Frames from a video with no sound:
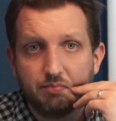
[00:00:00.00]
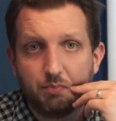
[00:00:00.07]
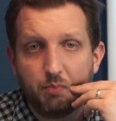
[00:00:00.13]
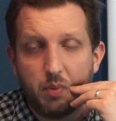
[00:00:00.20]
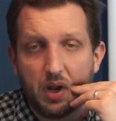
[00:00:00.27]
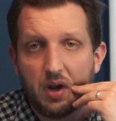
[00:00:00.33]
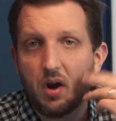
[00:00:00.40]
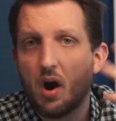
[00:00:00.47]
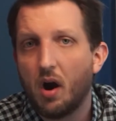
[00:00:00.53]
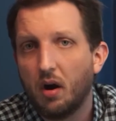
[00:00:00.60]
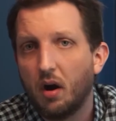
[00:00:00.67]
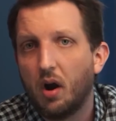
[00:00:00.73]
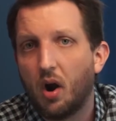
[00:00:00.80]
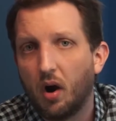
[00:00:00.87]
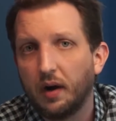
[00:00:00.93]
But in
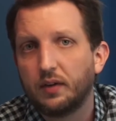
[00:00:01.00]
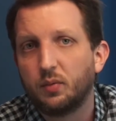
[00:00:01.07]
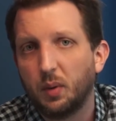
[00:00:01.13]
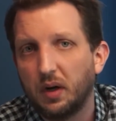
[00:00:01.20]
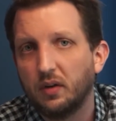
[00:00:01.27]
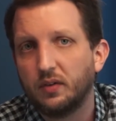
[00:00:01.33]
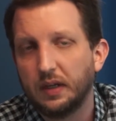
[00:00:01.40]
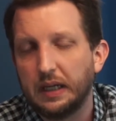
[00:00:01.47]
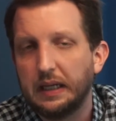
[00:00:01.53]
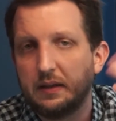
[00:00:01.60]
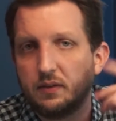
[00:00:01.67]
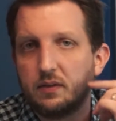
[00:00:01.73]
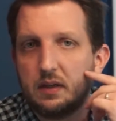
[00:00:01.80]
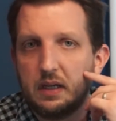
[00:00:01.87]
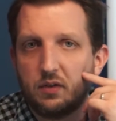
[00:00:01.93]
our experience,
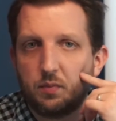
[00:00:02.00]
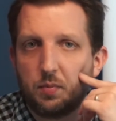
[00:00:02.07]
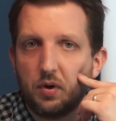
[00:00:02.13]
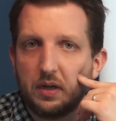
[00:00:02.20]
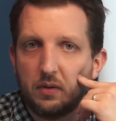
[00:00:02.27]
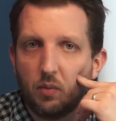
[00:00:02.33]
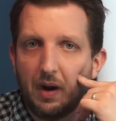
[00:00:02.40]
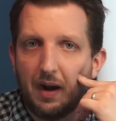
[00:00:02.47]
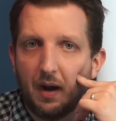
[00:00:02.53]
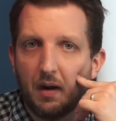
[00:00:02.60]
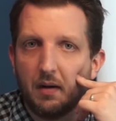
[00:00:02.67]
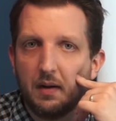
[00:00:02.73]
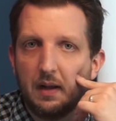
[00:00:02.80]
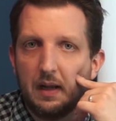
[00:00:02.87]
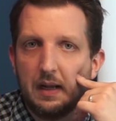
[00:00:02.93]
it's pretty
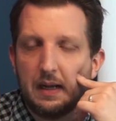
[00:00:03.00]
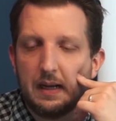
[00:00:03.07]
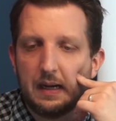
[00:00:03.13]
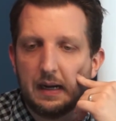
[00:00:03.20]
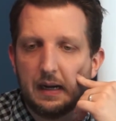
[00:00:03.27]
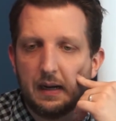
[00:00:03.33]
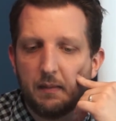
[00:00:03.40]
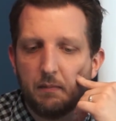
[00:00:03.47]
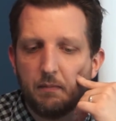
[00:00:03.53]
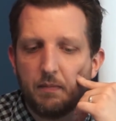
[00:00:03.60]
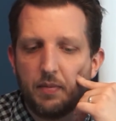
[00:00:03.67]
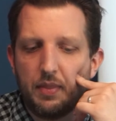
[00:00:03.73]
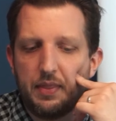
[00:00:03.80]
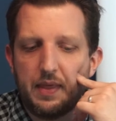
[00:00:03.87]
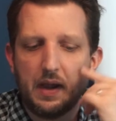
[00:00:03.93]
rare.
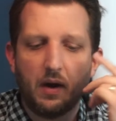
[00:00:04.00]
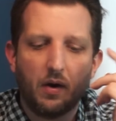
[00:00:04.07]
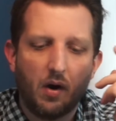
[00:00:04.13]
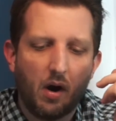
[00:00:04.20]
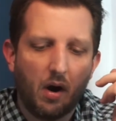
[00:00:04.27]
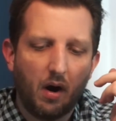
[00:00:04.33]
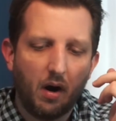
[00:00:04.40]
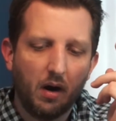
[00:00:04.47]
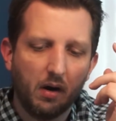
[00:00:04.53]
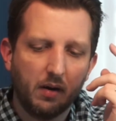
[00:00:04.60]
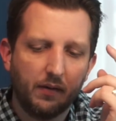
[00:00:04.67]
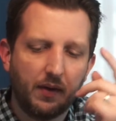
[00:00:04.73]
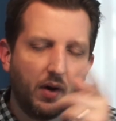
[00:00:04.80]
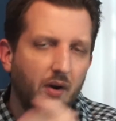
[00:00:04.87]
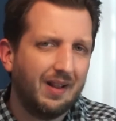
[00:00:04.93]
There are
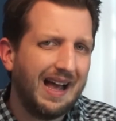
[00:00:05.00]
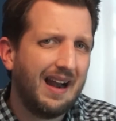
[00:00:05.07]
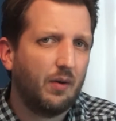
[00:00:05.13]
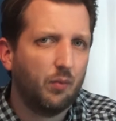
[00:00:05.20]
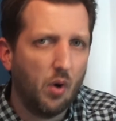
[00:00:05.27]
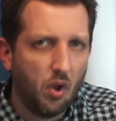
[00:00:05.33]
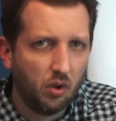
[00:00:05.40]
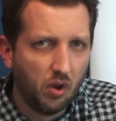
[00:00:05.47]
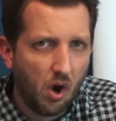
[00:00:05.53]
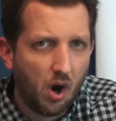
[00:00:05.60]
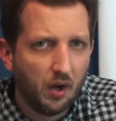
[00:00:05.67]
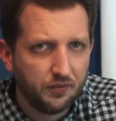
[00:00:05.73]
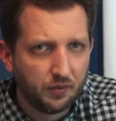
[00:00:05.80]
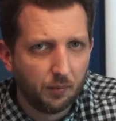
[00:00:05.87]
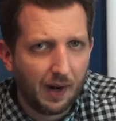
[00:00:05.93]
a lot of
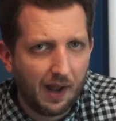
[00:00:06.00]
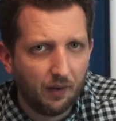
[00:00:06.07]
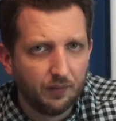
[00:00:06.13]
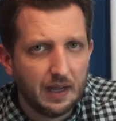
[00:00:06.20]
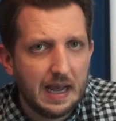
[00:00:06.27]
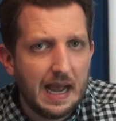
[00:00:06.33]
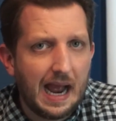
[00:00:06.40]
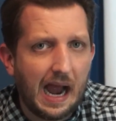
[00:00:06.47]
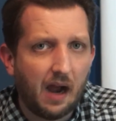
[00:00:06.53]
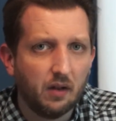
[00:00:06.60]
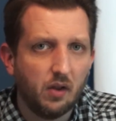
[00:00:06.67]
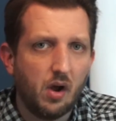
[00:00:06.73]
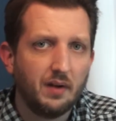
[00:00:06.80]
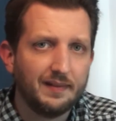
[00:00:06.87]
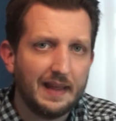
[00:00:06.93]
laws around how
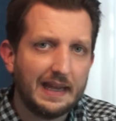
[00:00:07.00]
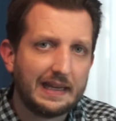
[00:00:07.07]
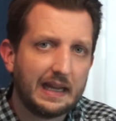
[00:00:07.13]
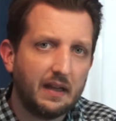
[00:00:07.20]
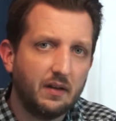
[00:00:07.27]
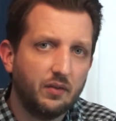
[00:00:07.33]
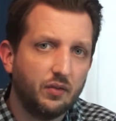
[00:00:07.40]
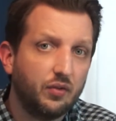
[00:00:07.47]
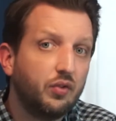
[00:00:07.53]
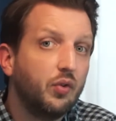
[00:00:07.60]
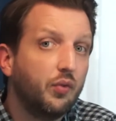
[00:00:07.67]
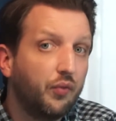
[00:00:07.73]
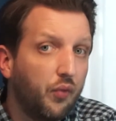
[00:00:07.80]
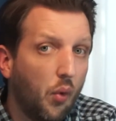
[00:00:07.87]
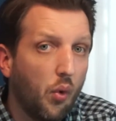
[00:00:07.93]
long they can
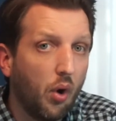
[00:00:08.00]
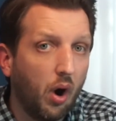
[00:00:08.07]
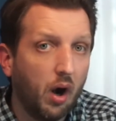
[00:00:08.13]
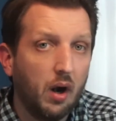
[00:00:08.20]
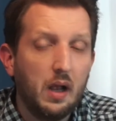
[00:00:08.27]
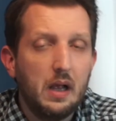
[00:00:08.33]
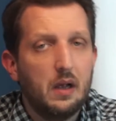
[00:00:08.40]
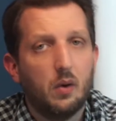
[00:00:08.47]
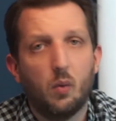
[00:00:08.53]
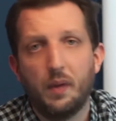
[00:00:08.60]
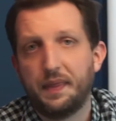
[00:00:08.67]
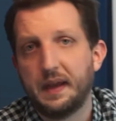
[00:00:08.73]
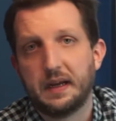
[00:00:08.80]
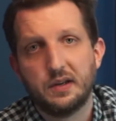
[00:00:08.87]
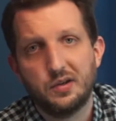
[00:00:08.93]
sue for,
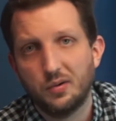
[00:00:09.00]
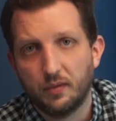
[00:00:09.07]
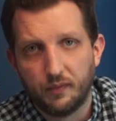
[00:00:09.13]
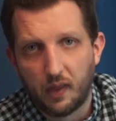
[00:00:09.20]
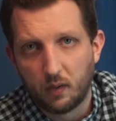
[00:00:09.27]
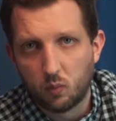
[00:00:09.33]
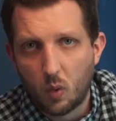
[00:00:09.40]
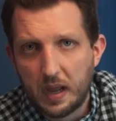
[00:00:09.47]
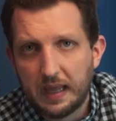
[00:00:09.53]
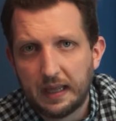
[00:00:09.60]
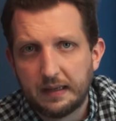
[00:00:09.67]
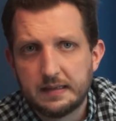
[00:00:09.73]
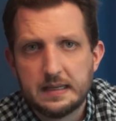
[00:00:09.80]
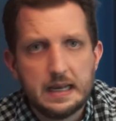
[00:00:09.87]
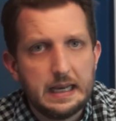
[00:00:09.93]
what they can do if they
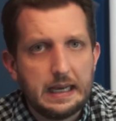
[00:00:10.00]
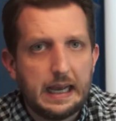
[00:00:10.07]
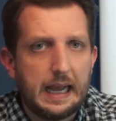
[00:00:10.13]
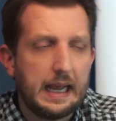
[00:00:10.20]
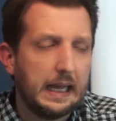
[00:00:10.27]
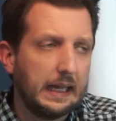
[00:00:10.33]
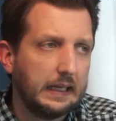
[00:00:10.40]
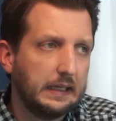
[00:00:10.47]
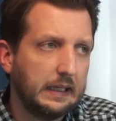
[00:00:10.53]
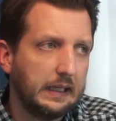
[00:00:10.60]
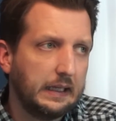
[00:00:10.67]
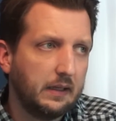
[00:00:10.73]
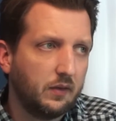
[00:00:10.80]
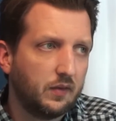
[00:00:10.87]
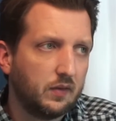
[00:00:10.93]
win, and
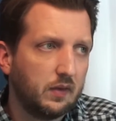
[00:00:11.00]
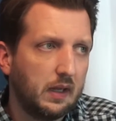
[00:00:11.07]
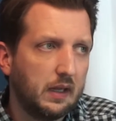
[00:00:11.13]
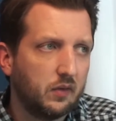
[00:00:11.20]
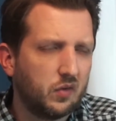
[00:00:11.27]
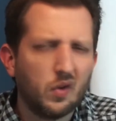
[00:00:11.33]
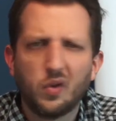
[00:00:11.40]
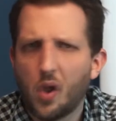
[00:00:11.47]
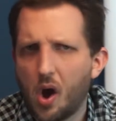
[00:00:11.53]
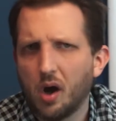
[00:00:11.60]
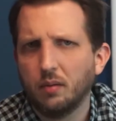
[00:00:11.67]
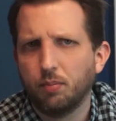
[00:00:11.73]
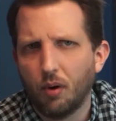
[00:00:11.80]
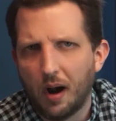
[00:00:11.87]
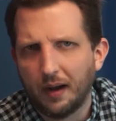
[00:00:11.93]
it's a
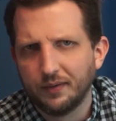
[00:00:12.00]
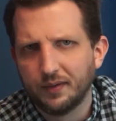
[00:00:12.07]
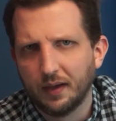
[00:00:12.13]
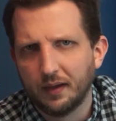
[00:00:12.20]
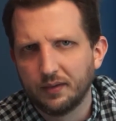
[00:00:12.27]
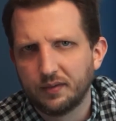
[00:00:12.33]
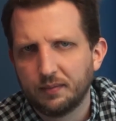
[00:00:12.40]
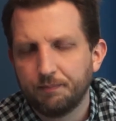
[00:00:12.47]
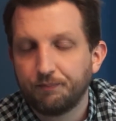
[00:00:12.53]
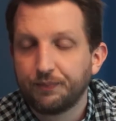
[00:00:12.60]
long process.